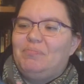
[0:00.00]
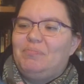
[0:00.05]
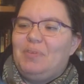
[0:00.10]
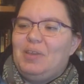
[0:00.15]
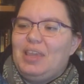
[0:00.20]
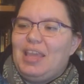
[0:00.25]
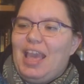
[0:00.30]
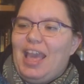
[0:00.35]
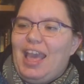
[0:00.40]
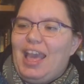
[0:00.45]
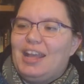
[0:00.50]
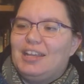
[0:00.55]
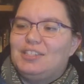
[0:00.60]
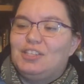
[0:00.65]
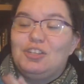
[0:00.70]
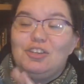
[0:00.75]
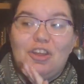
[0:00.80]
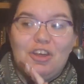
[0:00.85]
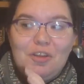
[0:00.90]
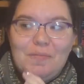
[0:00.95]
yeah,
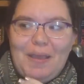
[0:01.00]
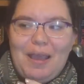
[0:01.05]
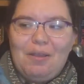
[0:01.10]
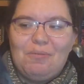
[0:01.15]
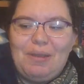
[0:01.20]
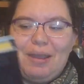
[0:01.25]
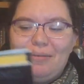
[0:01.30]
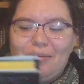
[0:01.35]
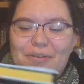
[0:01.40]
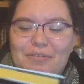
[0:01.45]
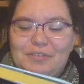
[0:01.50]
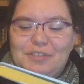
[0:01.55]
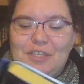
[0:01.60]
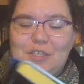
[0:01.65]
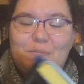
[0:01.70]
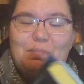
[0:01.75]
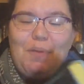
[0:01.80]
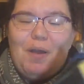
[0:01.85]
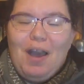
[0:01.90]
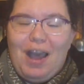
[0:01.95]
so not about werewolves,
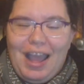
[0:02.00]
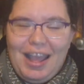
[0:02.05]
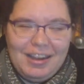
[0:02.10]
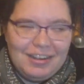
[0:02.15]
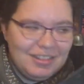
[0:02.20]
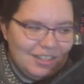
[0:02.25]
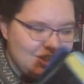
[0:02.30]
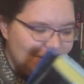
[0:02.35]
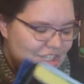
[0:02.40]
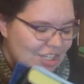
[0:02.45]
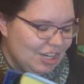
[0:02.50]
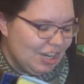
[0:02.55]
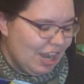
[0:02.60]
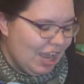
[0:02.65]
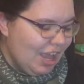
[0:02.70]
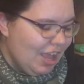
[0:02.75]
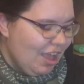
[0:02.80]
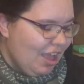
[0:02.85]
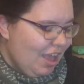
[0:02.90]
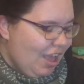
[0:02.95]
despite the
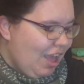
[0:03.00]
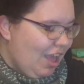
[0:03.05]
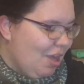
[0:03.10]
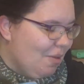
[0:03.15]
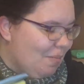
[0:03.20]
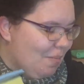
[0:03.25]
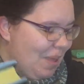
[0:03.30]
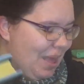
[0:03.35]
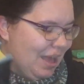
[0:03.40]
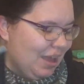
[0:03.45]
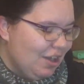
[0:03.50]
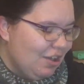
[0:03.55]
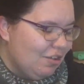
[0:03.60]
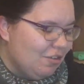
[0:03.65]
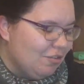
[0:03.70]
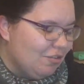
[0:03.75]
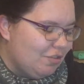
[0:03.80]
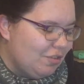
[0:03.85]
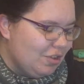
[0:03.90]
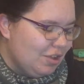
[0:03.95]
sheer amount
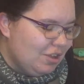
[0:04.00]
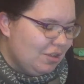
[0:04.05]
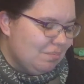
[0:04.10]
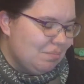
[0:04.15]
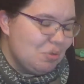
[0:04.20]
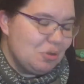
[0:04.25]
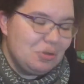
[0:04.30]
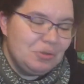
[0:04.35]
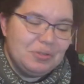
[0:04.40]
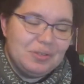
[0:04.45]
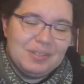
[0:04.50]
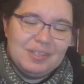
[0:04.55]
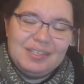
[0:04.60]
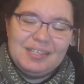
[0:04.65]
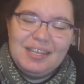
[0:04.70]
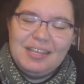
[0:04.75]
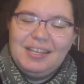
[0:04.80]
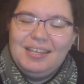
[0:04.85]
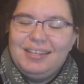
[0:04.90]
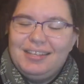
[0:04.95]
of
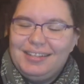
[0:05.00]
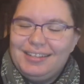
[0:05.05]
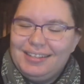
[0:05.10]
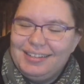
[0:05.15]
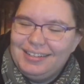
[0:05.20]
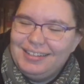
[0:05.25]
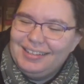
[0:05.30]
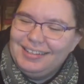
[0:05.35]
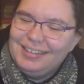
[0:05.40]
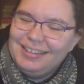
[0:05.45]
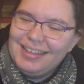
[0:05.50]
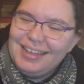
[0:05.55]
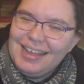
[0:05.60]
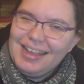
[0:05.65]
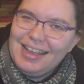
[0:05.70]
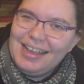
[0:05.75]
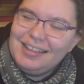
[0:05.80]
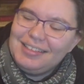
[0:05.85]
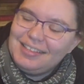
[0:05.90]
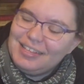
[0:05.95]
moons
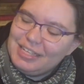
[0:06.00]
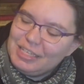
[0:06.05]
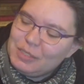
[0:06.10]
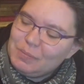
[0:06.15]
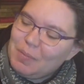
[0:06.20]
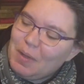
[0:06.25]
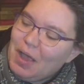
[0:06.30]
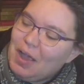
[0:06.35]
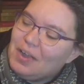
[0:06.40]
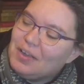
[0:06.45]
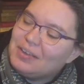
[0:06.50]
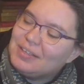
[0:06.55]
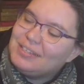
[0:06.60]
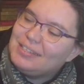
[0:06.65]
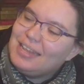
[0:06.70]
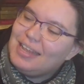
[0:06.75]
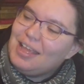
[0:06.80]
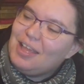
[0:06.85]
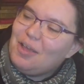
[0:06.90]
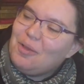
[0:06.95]
in this
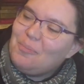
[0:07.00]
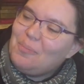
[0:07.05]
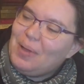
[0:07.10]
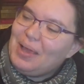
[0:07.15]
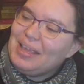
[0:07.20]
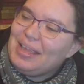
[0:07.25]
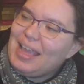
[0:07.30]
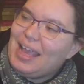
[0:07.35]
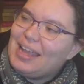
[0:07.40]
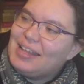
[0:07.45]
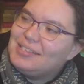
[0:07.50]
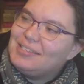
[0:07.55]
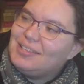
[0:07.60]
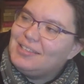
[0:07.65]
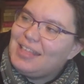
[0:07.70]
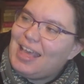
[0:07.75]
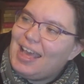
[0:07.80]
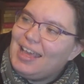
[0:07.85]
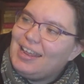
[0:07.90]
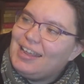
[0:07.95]
box. But yeah, so
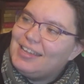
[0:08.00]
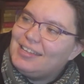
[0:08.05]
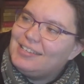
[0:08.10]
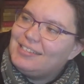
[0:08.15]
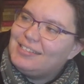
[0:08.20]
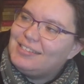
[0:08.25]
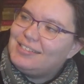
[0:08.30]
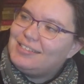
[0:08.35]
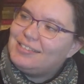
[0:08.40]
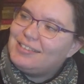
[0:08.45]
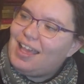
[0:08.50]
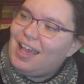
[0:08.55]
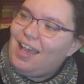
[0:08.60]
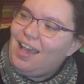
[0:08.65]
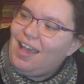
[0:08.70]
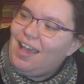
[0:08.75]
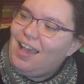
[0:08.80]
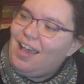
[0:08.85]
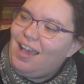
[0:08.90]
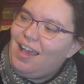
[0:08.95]
that is
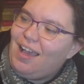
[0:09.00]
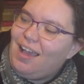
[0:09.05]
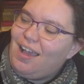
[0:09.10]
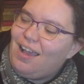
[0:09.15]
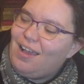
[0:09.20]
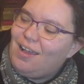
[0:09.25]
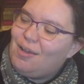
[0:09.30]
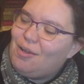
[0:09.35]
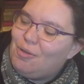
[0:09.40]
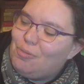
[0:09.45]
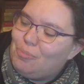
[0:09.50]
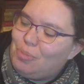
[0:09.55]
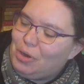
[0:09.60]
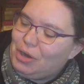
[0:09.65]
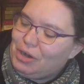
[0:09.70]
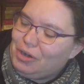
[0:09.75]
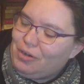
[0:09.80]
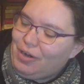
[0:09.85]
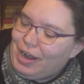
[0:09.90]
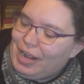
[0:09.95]

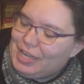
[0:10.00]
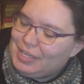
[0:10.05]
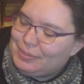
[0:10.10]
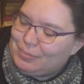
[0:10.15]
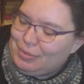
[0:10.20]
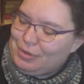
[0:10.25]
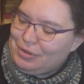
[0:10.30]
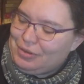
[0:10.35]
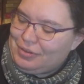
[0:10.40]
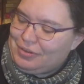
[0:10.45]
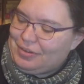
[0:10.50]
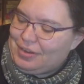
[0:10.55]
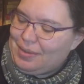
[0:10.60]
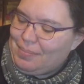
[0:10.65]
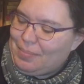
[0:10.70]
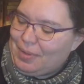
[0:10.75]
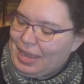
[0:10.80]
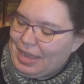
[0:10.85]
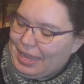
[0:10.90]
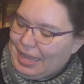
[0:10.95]
Bone Crier's Moon
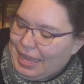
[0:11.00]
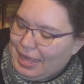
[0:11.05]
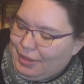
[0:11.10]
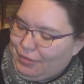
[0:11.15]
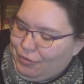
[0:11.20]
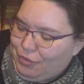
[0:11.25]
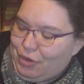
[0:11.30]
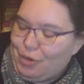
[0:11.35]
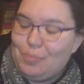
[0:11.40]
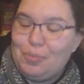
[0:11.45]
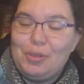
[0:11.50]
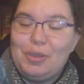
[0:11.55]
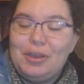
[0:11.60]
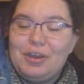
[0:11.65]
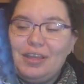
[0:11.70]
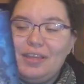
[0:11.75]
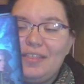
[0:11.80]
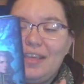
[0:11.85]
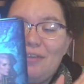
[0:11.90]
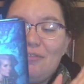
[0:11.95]
by Catherine
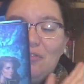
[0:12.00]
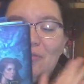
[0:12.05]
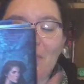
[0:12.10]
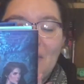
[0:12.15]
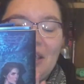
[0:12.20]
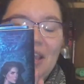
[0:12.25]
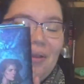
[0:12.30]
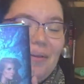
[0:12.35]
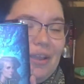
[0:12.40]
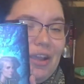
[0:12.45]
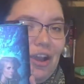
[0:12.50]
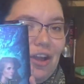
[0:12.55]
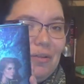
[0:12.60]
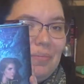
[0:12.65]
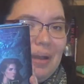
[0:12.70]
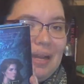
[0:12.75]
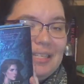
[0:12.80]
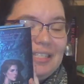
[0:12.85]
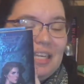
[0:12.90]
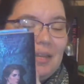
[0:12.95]
Purdy. That will be going
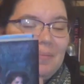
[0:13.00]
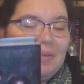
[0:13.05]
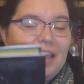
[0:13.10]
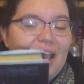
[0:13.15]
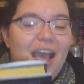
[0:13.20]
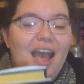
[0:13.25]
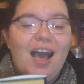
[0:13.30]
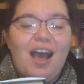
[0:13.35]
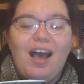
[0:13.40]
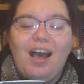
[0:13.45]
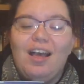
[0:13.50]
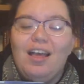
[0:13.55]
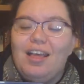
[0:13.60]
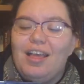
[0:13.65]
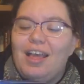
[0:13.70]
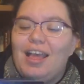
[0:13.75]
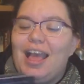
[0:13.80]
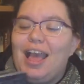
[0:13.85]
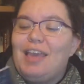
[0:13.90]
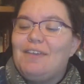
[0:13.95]
on my TBR.
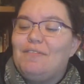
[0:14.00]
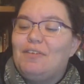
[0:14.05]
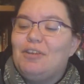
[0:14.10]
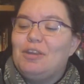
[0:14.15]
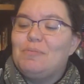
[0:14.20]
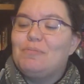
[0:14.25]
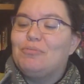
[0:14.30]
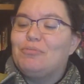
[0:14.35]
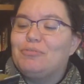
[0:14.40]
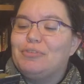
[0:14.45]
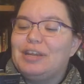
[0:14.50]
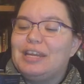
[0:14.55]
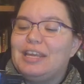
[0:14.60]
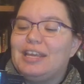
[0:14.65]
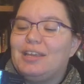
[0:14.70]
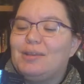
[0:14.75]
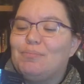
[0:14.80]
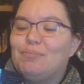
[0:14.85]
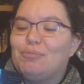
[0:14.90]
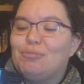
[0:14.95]
A very
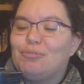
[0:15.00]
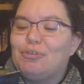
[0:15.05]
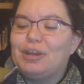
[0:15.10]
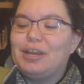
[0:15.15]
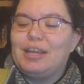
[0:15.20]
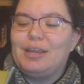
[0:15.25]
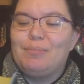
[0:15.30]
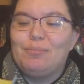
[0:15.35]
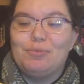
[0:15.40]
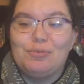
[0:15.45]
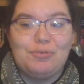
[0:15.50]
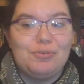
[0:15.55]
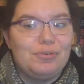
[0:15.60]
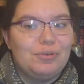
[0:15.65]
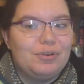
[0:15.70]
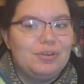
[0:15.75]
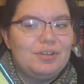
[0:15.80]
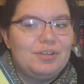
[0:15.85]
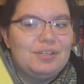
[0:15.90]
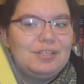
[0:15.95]
pretty, pretty
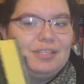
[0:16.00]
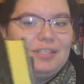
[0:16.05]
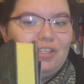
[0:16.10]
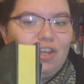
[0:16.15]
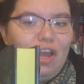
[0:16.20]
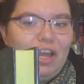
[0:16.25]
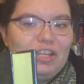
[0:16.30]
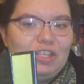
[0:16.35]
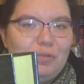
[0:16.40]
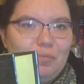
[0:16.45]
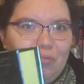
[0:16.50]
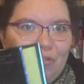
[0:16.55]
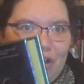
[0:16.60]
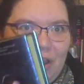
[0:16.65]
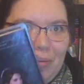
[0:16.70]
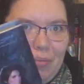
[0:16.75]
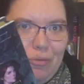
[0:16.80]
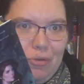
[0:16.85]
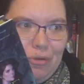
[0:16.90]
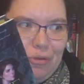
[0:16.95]
book. Such a
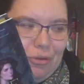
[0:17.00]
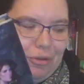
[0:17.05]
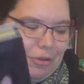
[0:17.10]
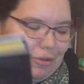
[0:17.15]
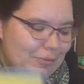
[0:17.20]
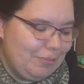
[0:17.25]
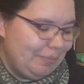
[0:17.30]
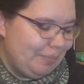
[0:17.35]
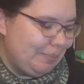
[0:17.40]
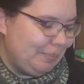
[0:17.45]
pretty book.